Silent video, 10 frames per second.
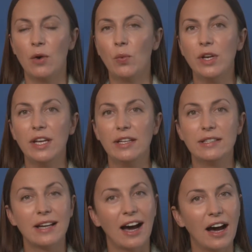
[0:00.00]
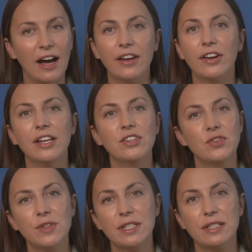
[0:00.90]
We need higher
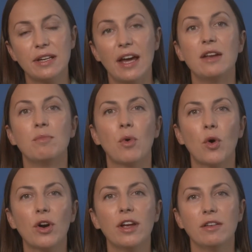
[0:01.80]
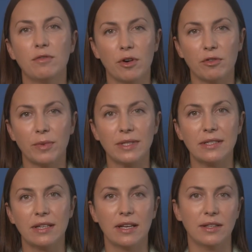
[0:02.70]
interest and more involvement
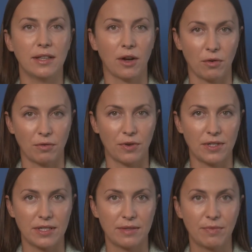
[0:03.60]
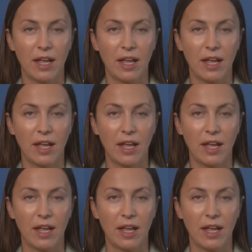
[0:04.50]
in the conference.